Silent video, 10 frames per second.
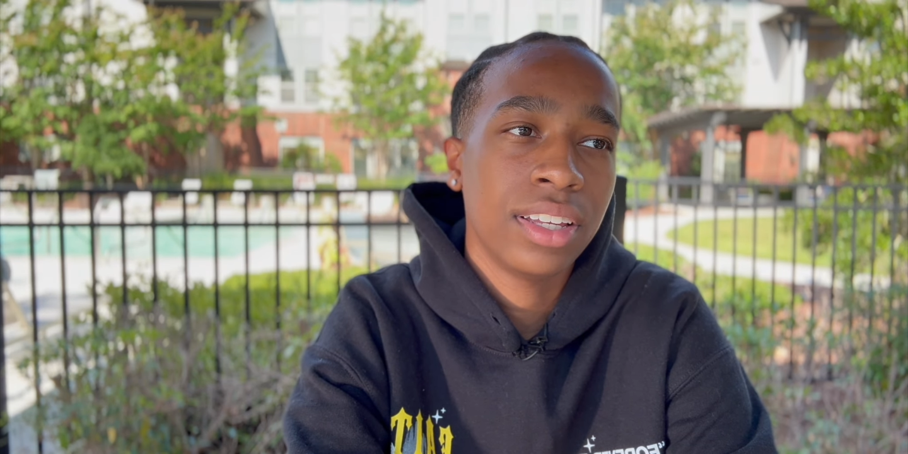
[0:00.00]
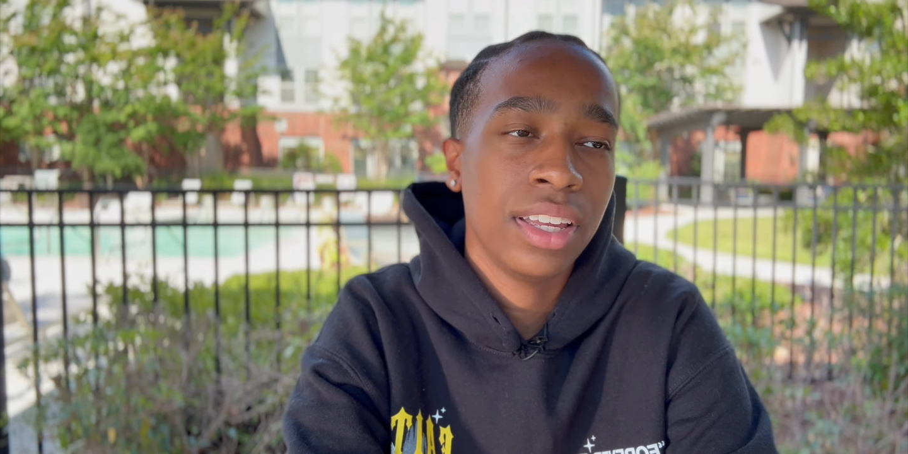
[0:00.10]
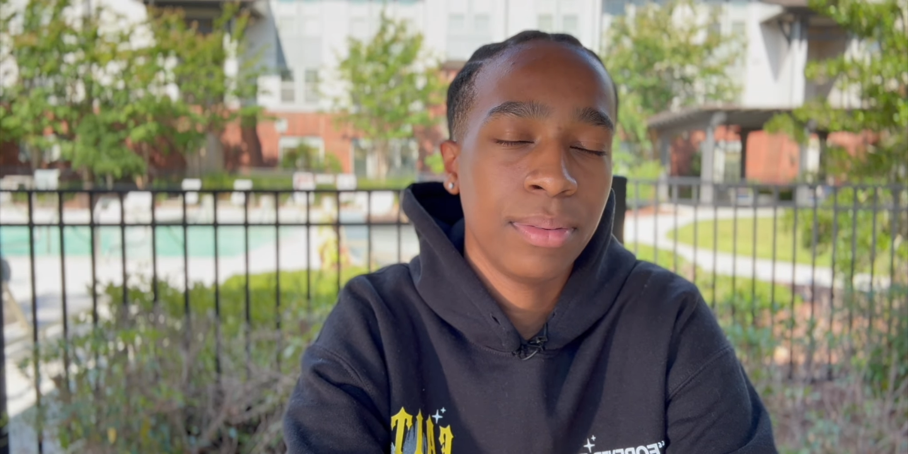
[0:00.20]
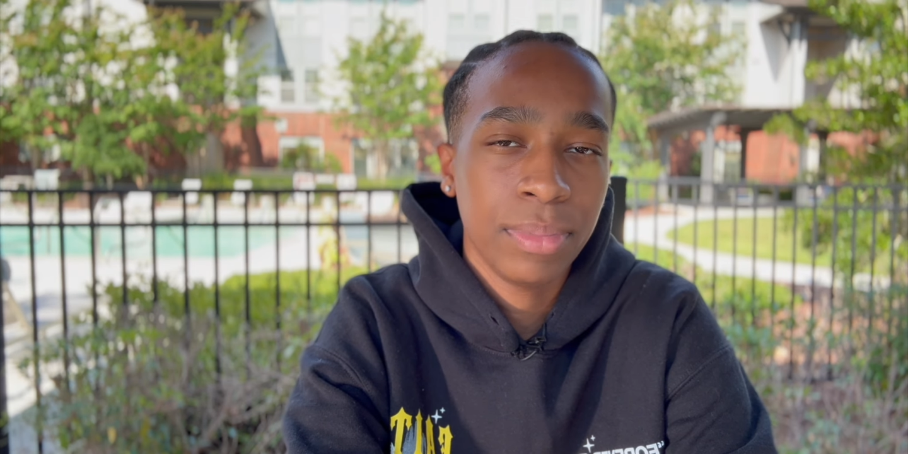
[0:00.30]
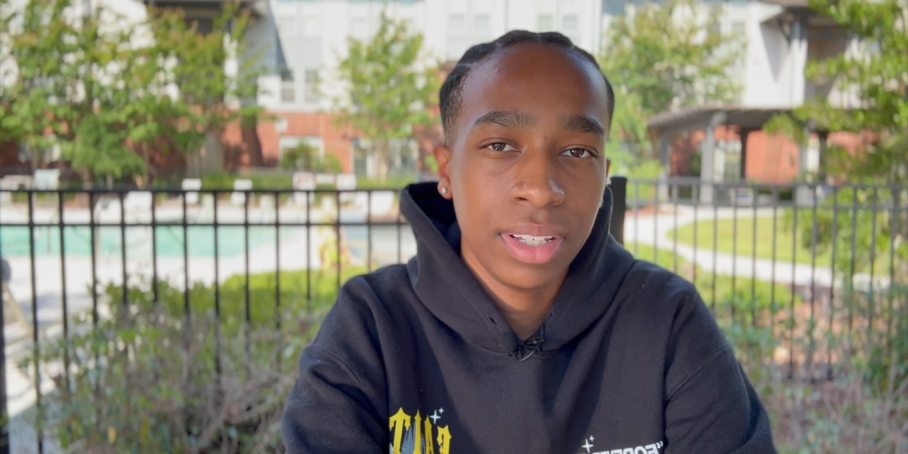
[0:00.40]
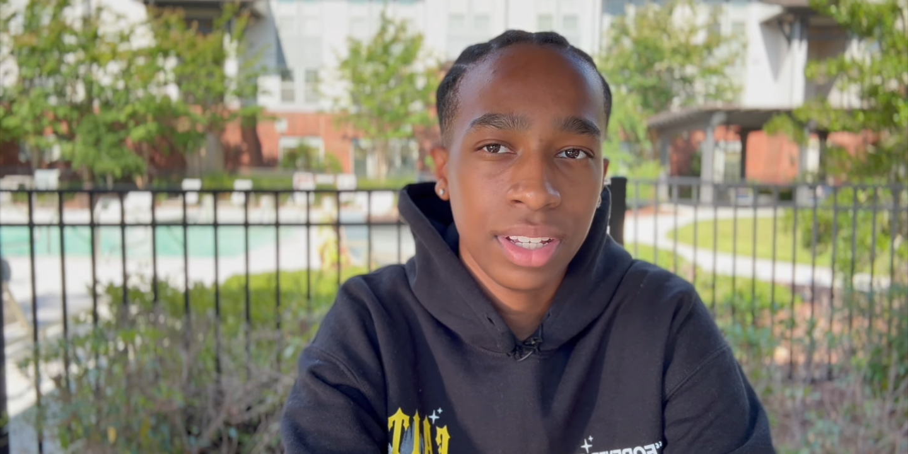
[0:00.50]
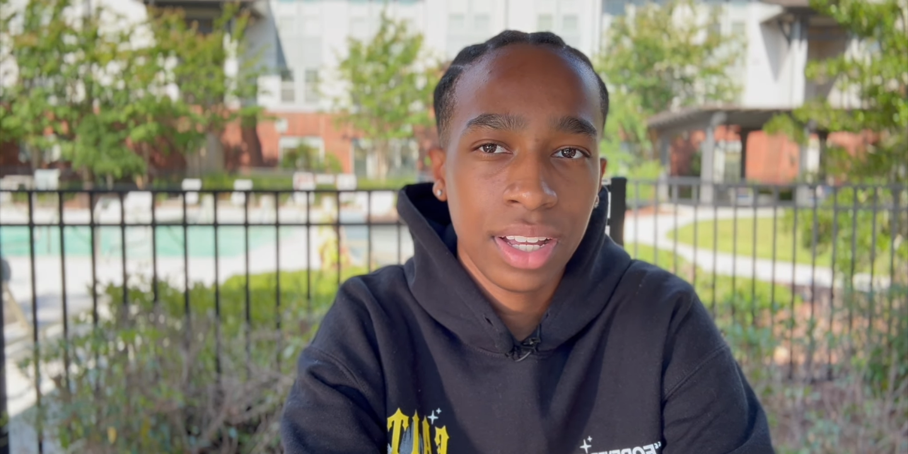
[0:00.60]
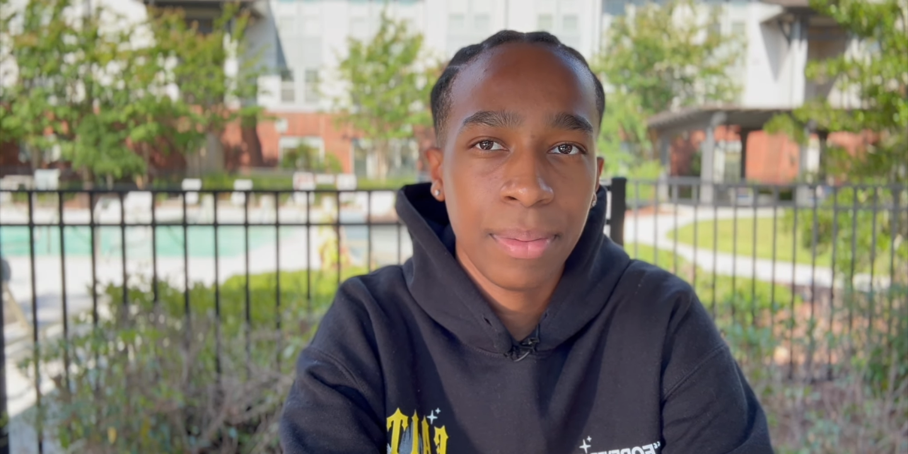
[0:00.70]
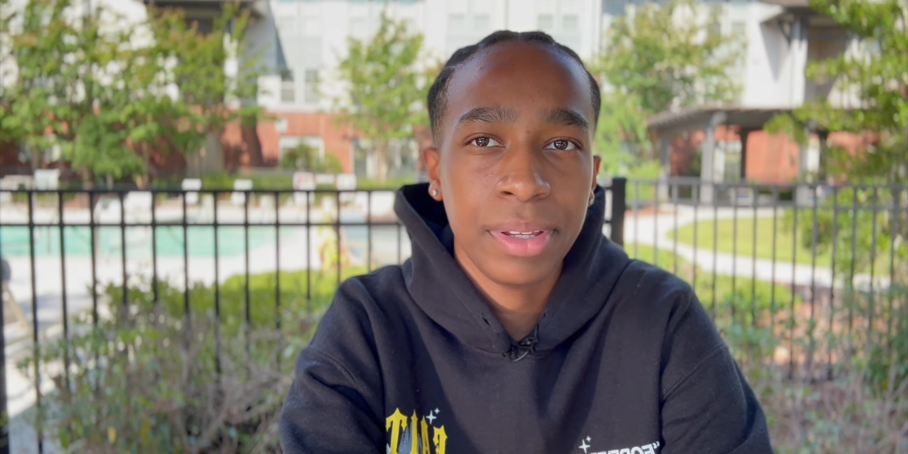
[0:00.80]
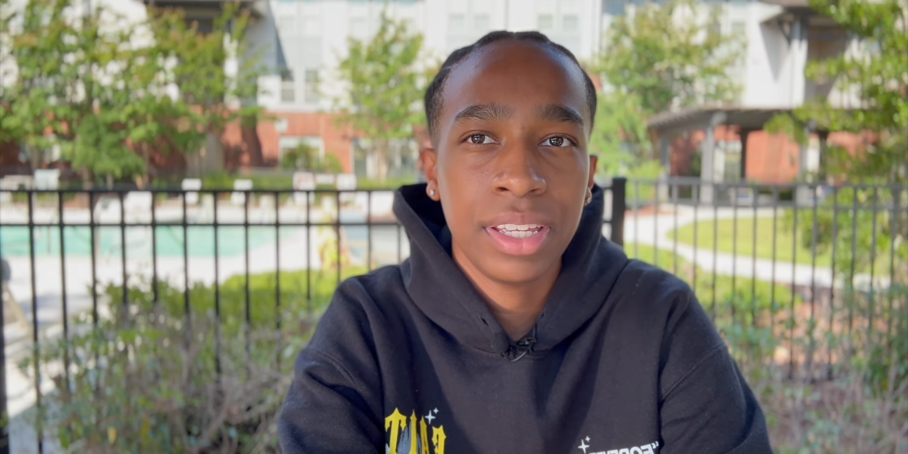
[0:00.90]
in me.
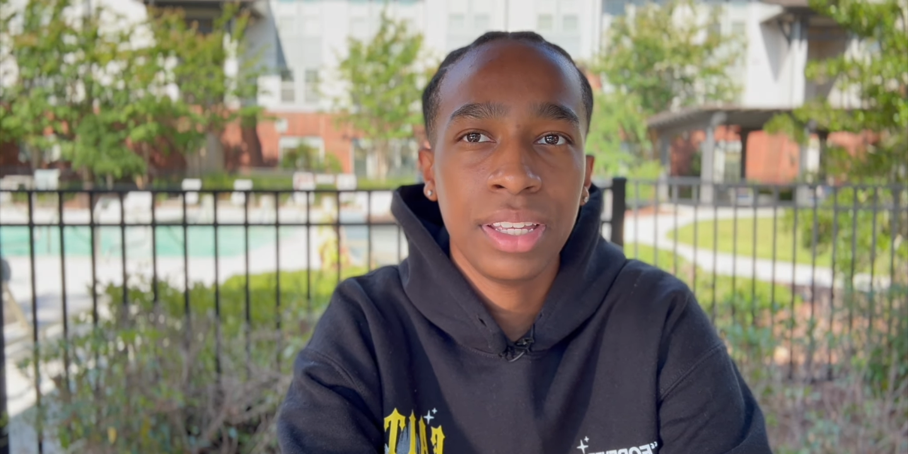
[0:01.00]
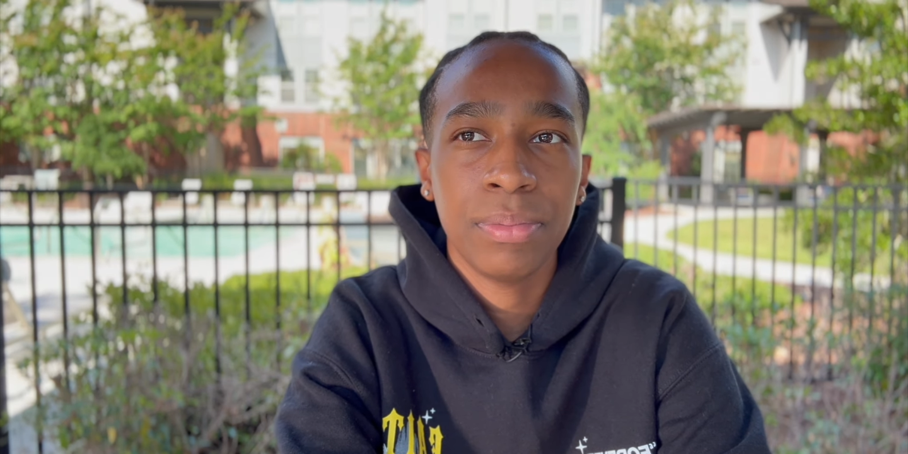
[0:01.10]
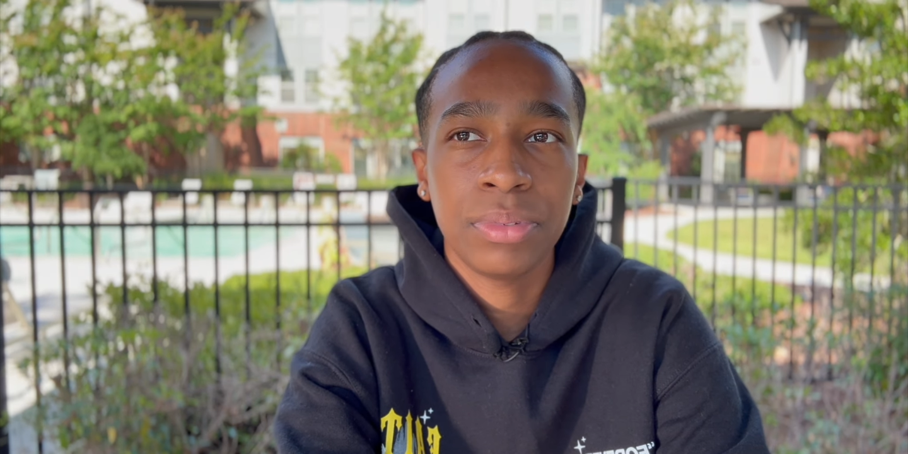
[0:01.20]
I'm gonna keep